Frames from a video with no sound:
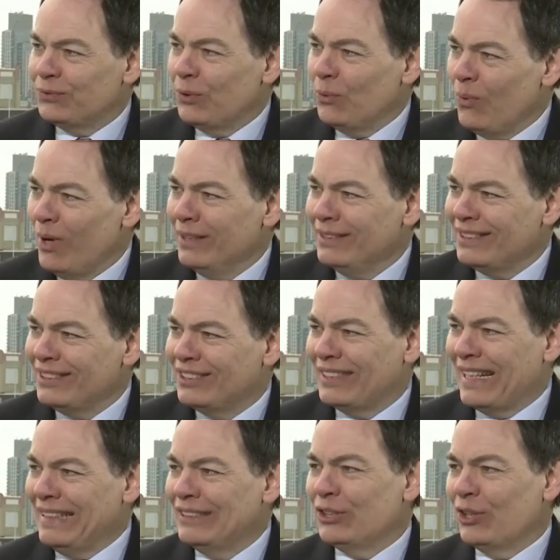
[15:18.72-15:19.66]
for one
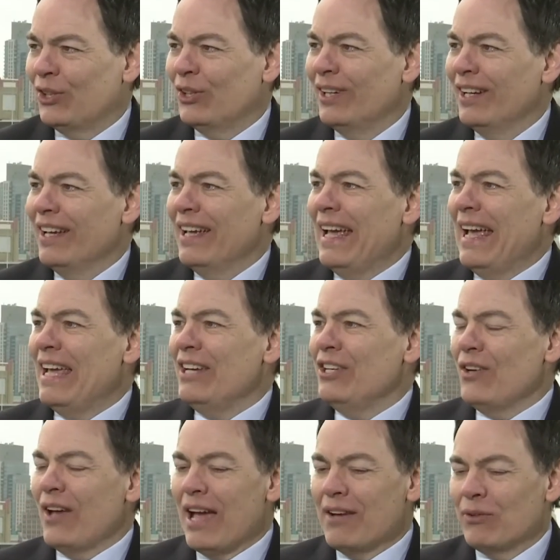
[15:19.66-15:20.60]
dissenter, and
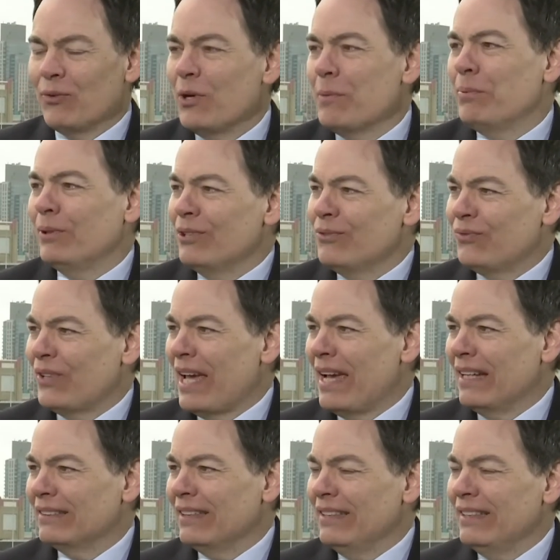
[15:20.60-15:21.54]
you have a ripple
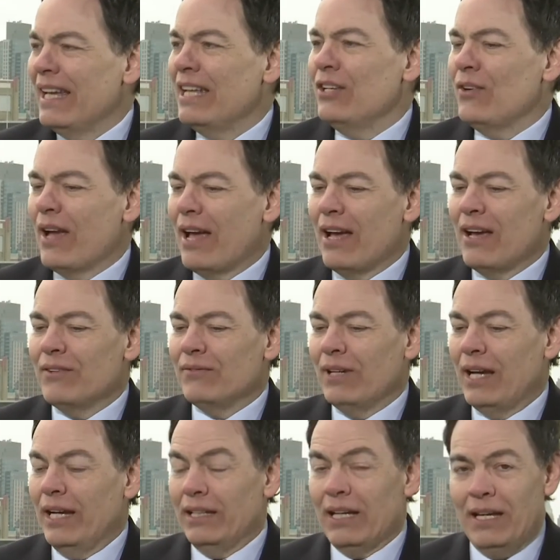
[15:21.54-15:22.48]
effect, and then you have,
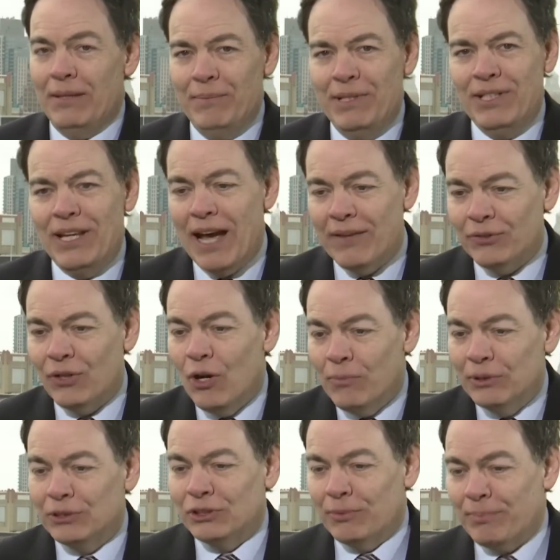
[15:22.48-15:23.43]
I mean, you have to
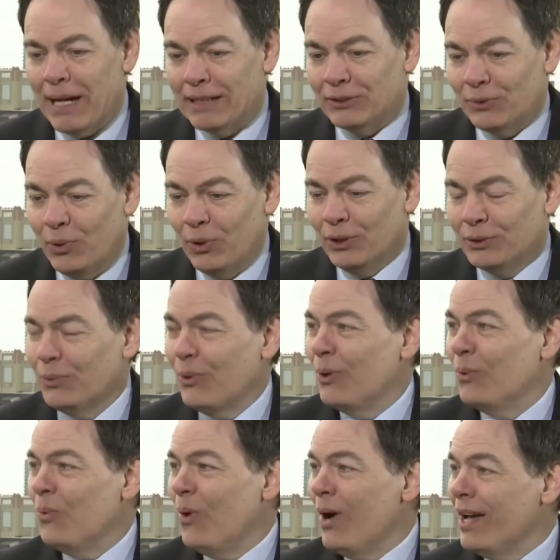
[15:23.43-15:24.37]
almost go back to World
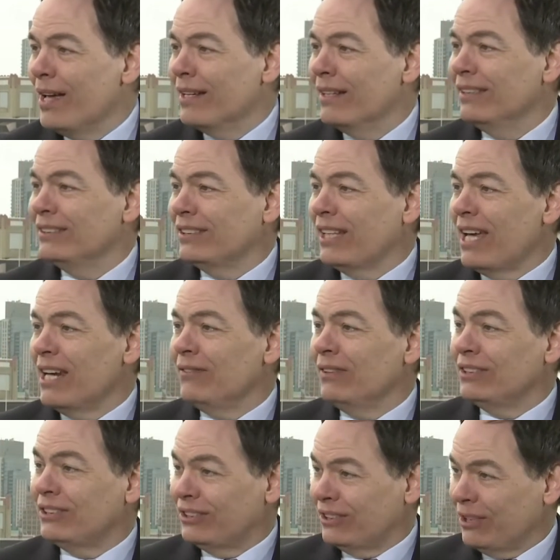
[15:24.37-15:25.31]
War I. It's kind of
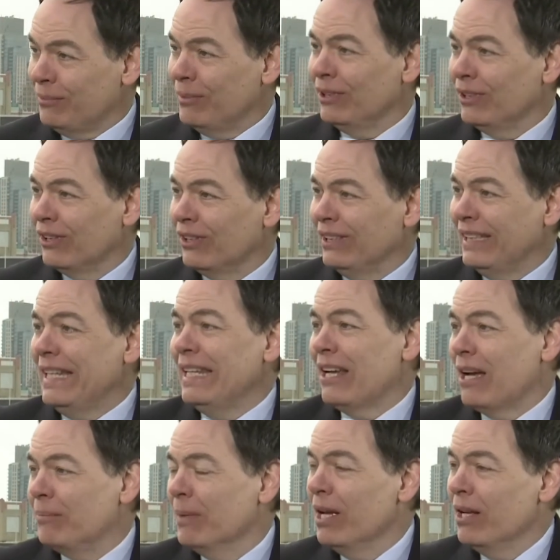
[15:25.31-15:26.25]
a similar
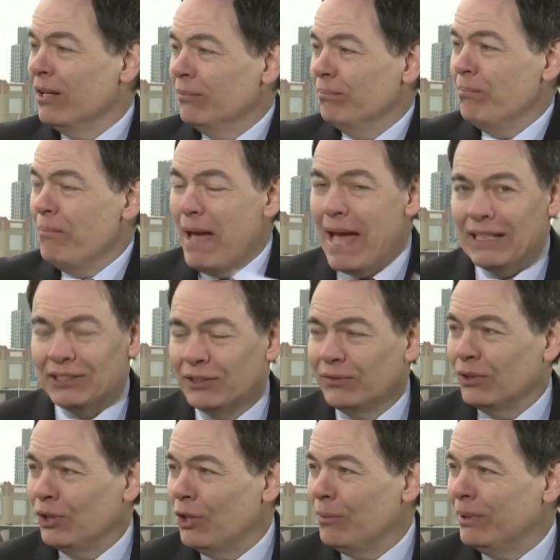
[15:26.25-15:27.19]
lead-up.
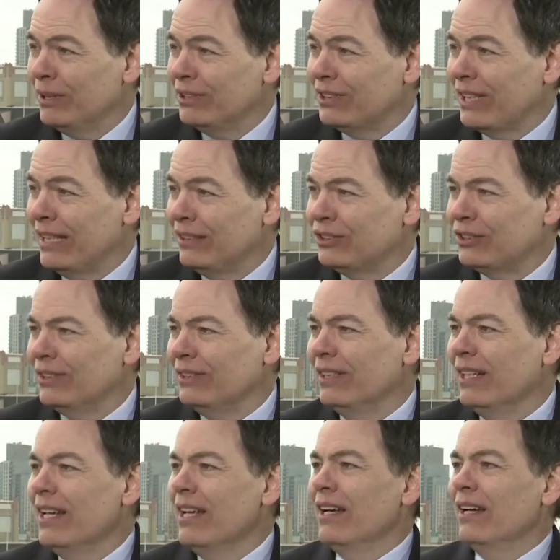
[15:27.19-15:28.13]
Massive globalization,
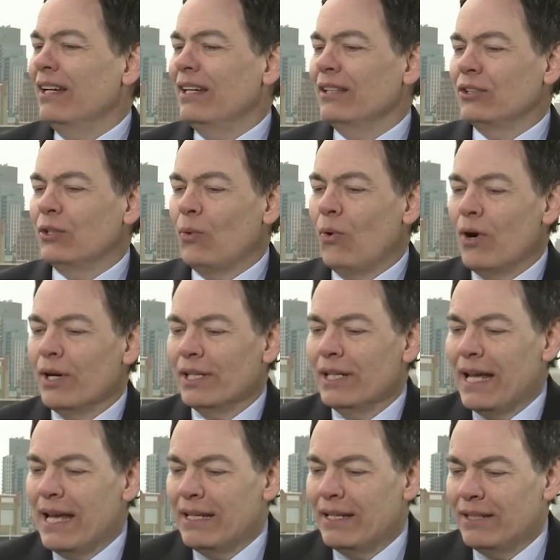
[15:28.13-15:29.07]

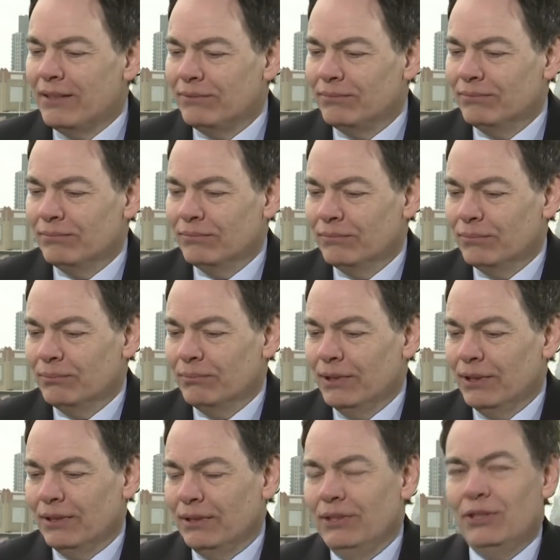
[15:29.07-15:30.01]
coordinated,
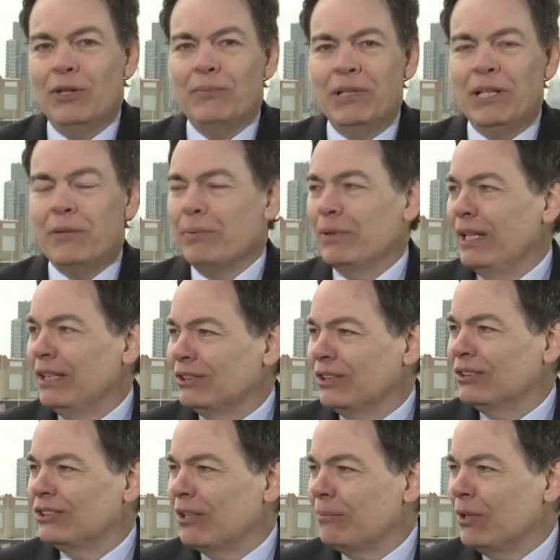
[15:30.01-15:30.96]

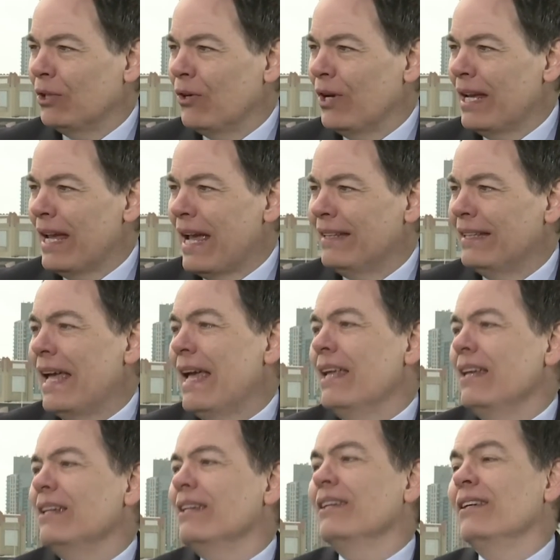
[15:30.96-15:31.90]
manipulation to some degree, and
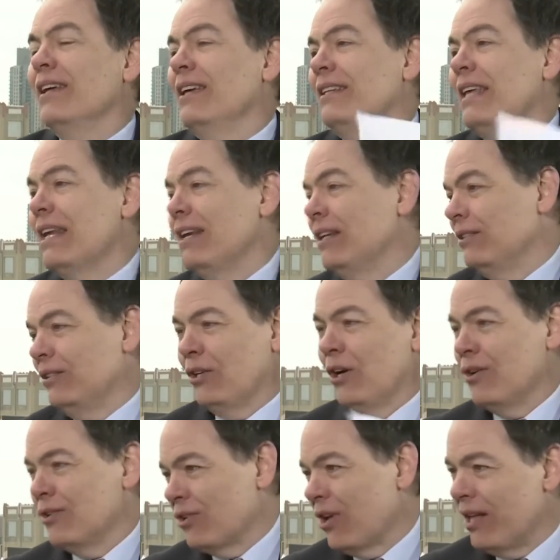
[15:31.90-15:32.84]
then it
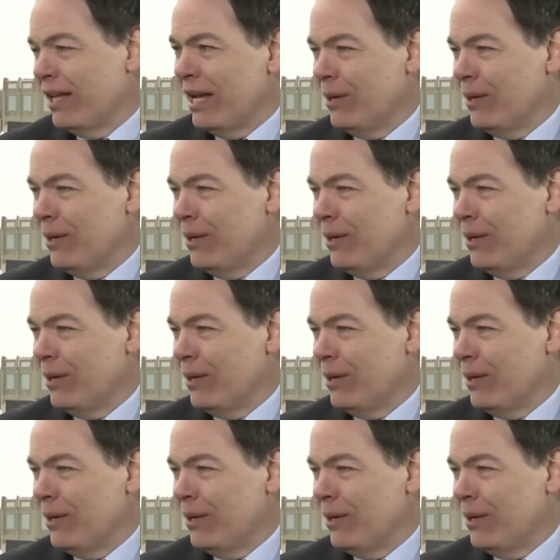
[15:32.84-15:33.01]
goes all